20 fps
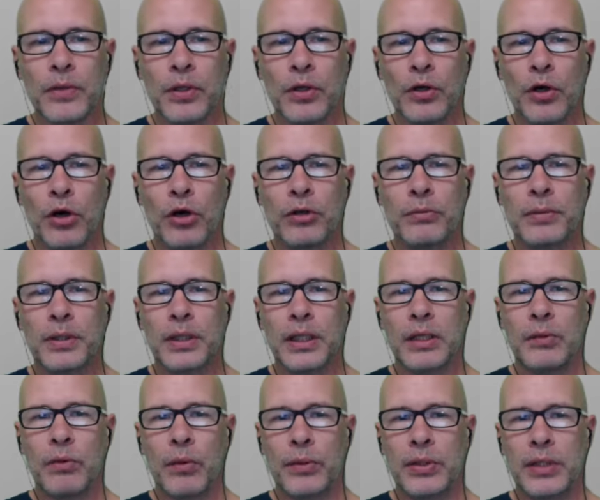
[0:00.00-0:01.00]
ultimately
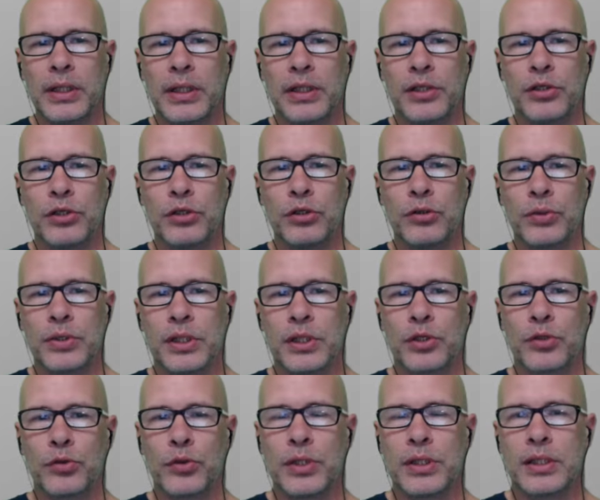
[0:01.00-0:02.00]
what we need to do is
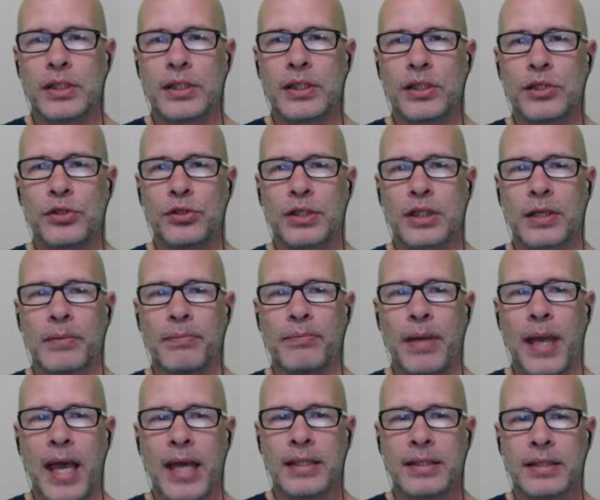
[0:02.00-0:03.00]
increase the tissue's
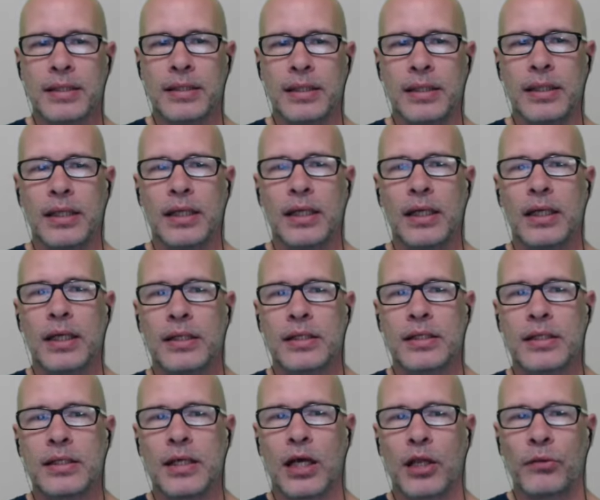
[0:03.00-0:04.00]
capacity to
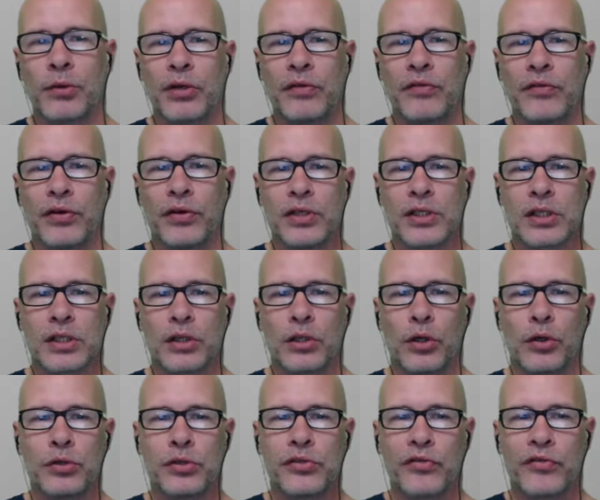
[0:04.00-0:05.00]
tolerate various
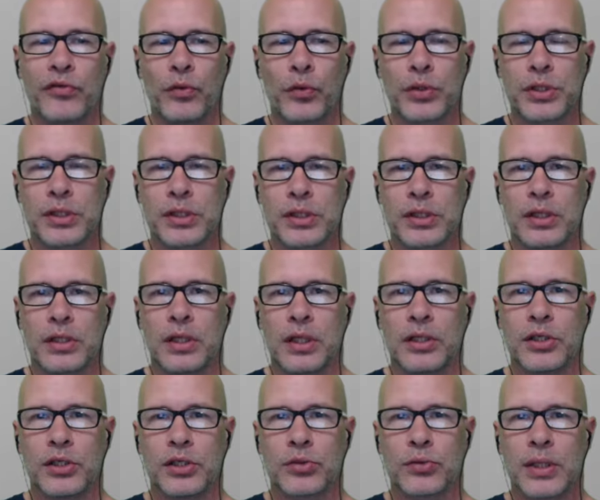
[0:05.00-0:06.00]
loads, forces,
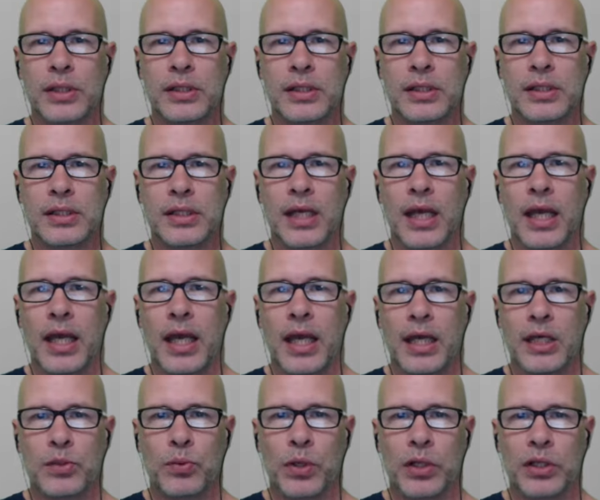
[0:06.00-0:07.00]
and stresses,
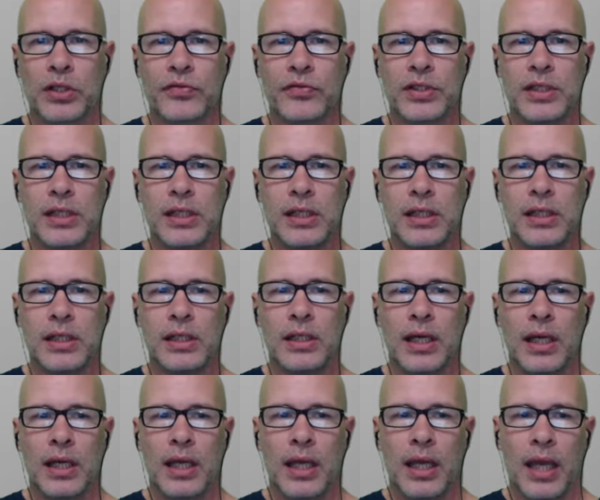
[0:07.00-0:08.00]
as well as fatigue,
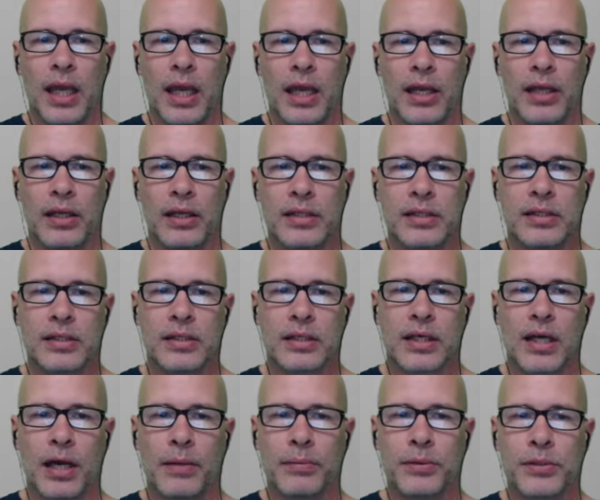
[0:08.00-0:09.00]
and this is
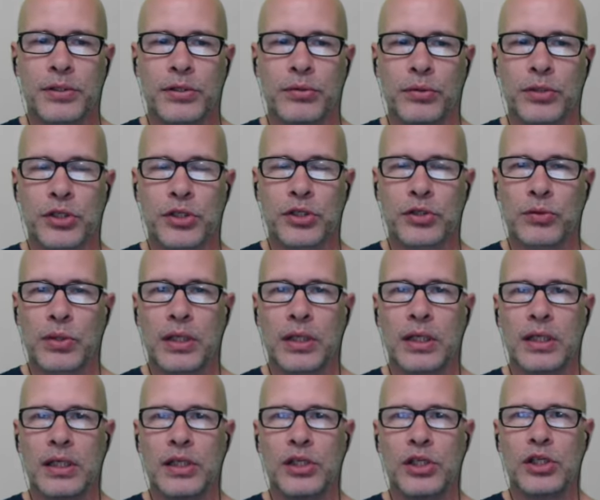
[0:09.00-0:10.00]
accomplished through a strength and
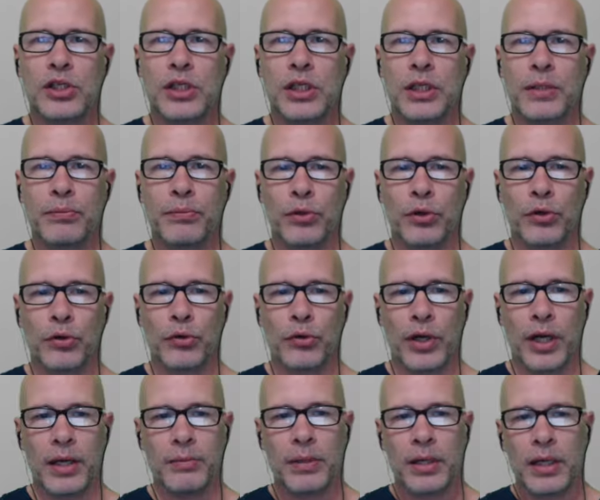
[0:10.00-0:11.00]
conditioning
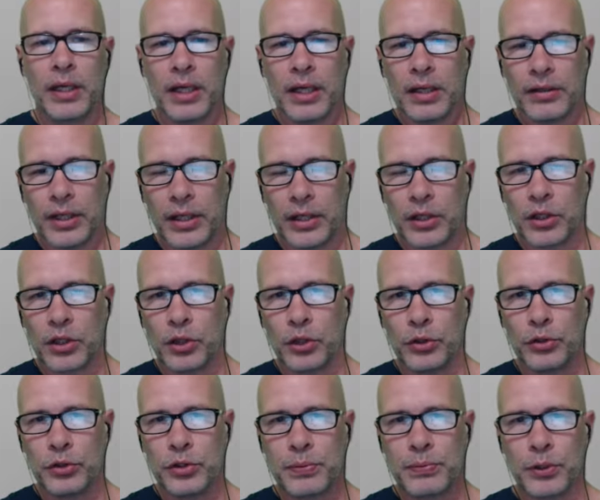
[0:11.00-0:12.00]
program that
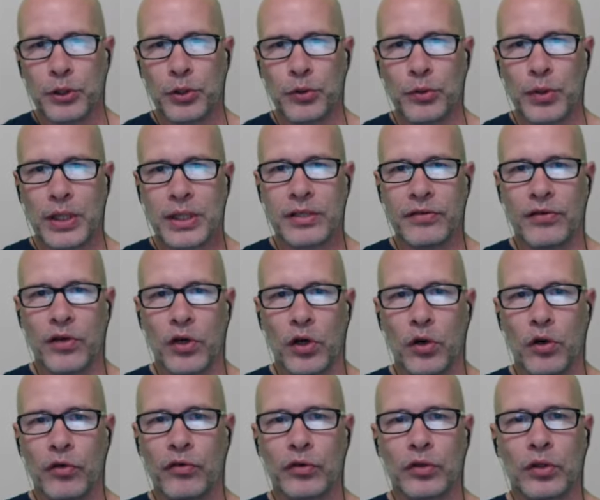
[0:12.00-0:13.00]
includes progressive
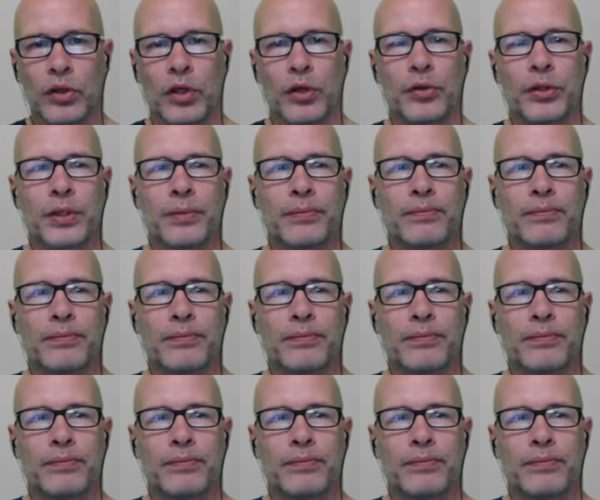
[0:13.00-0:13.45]
overload.